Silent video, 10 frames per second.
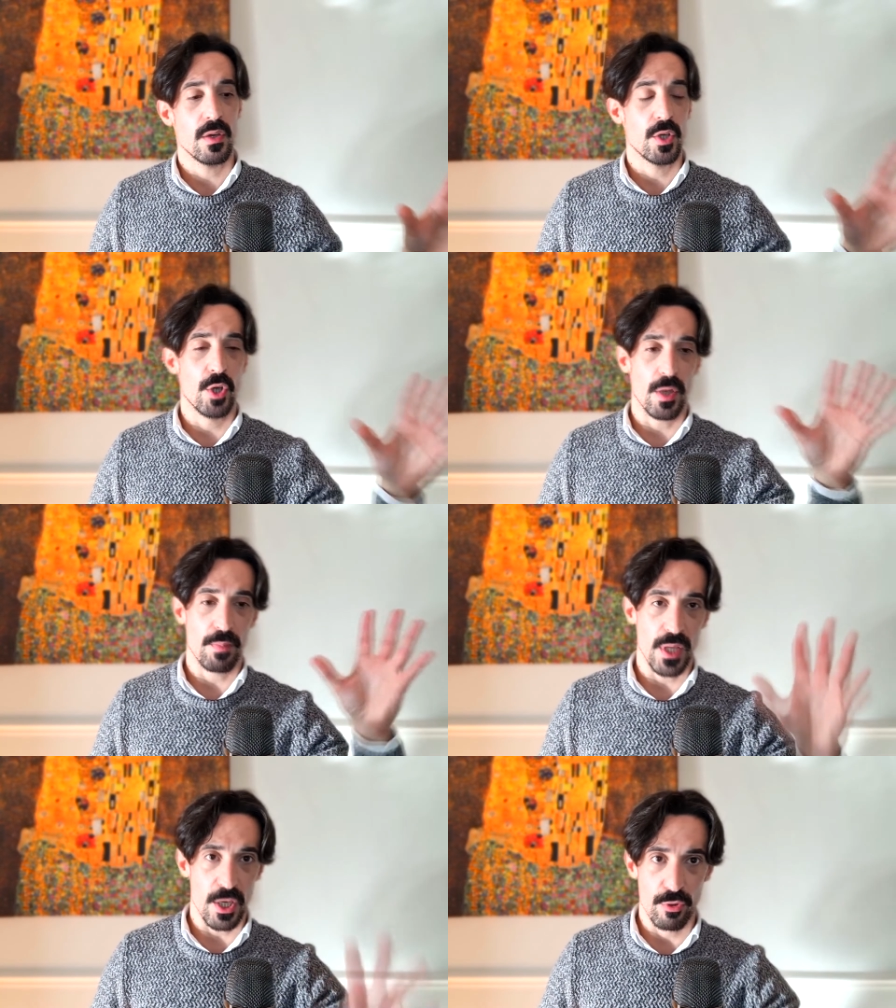You're going to
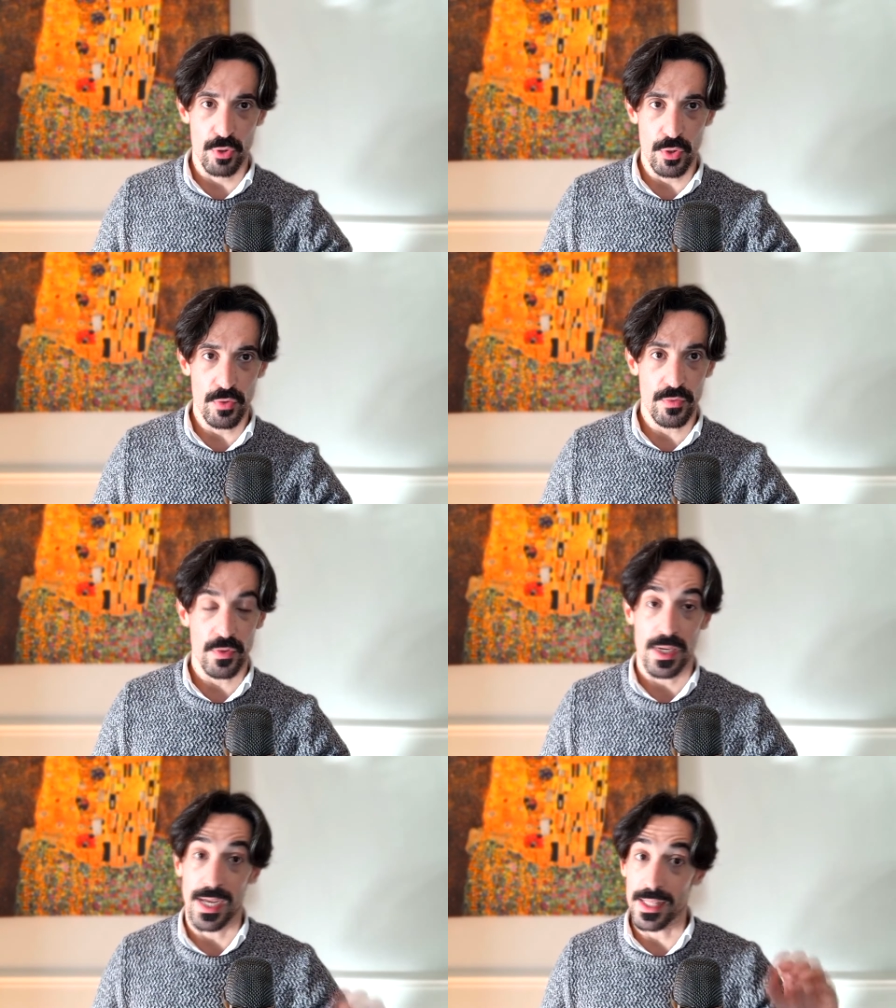play a
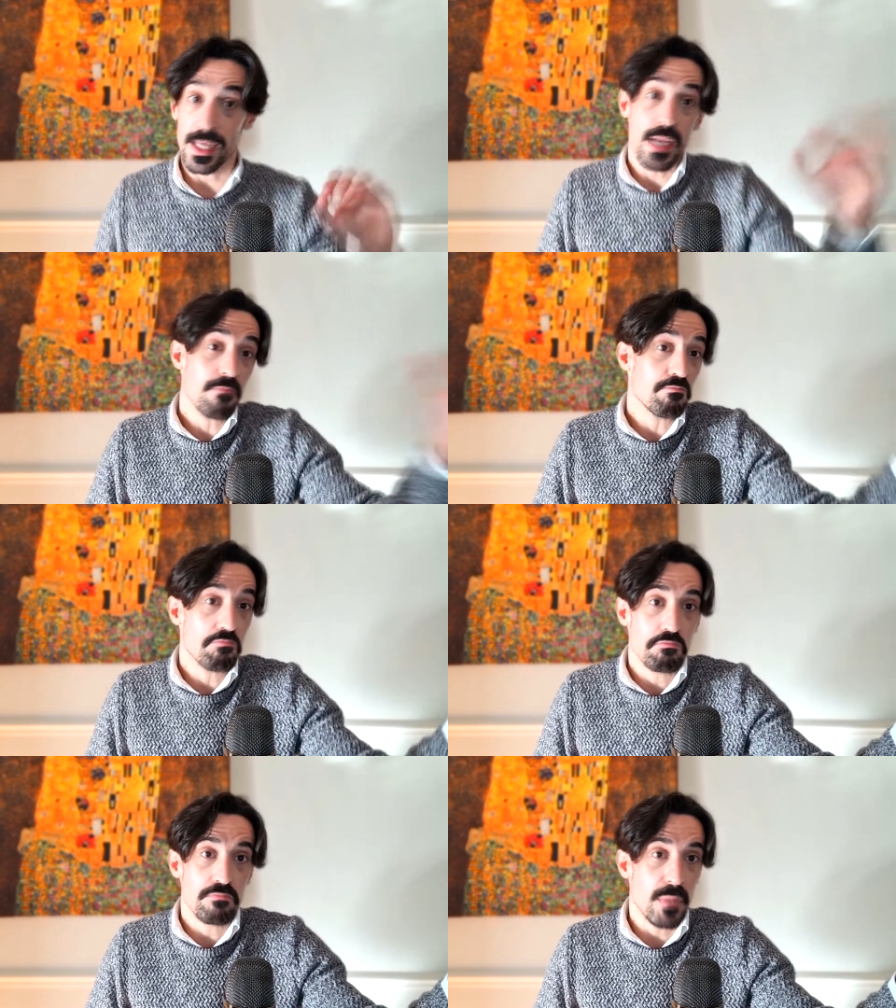groove. And then
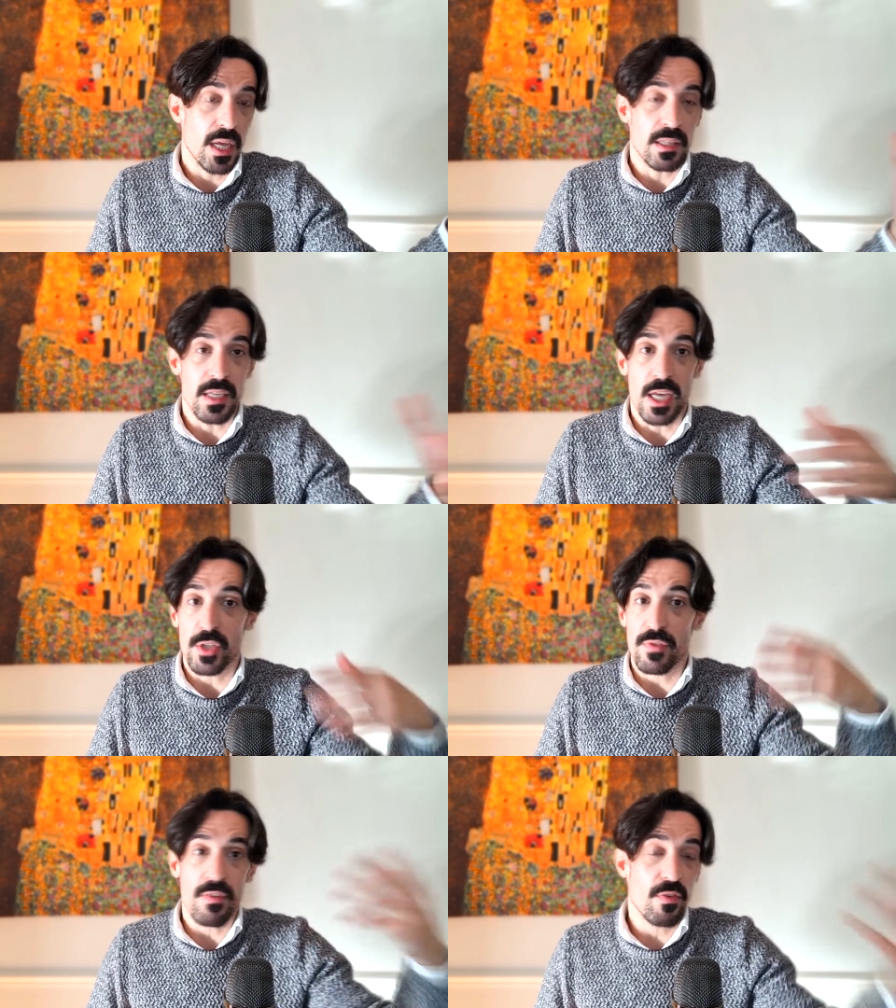at the end
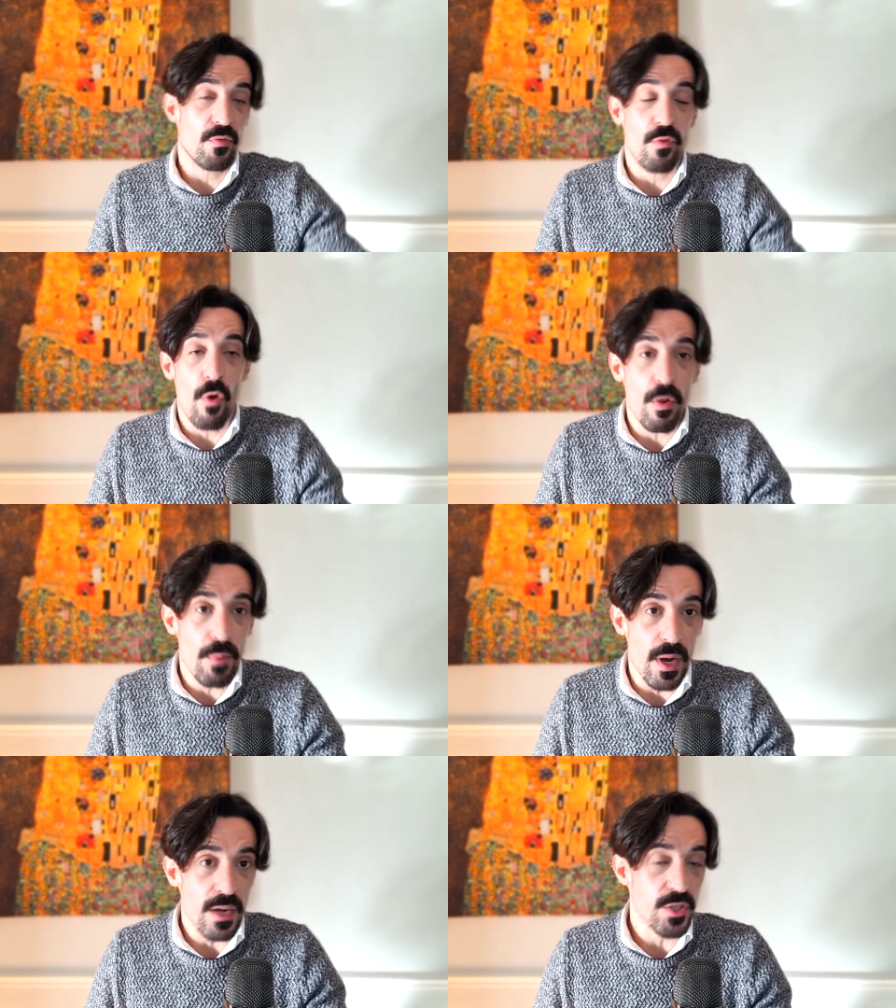of every 4
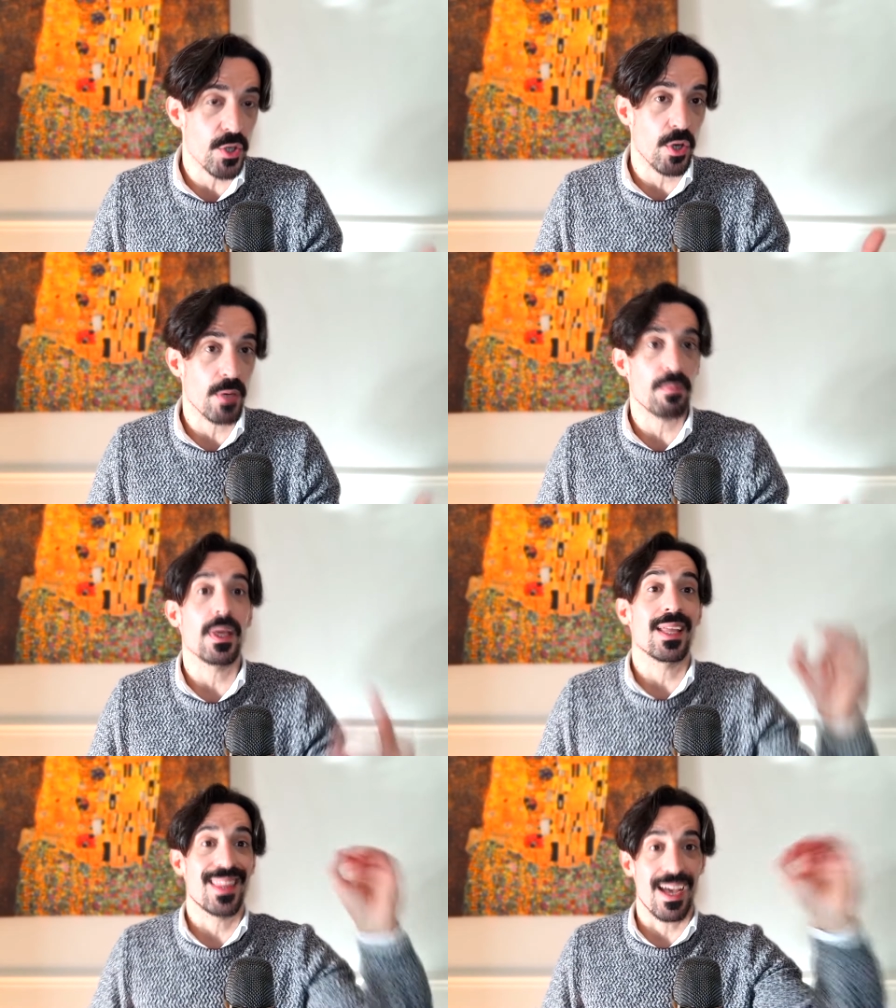bars, you're going to
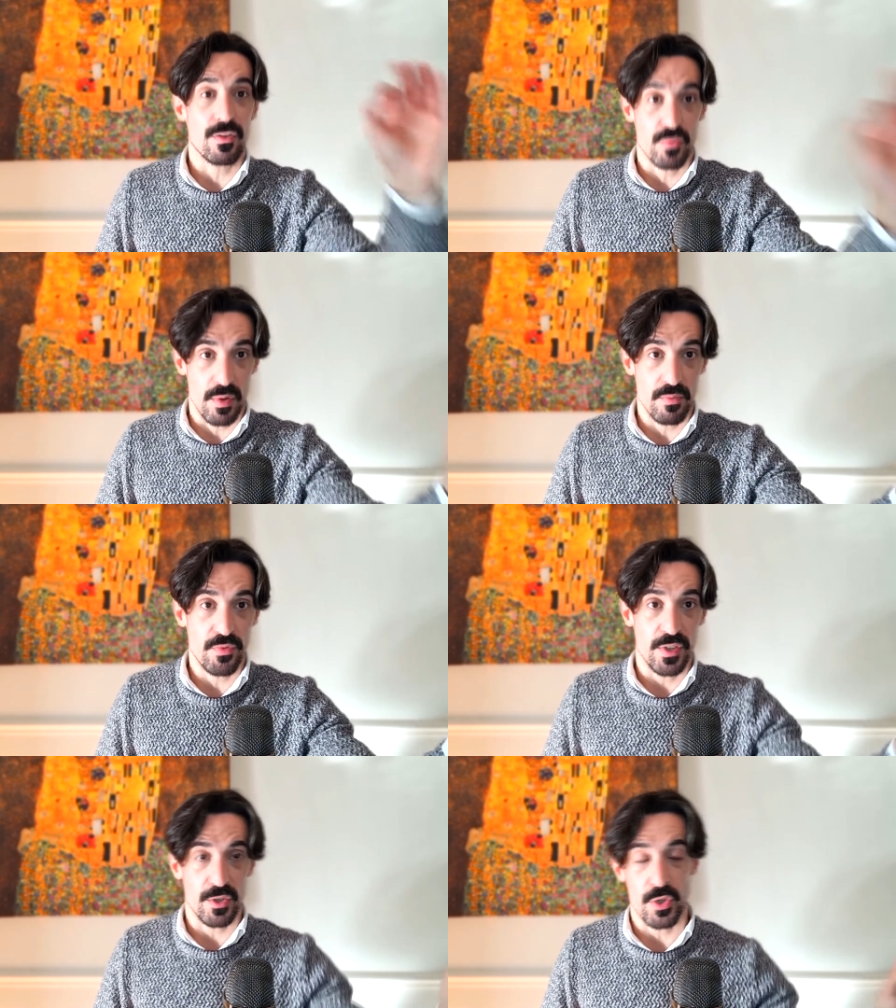play that drum fill.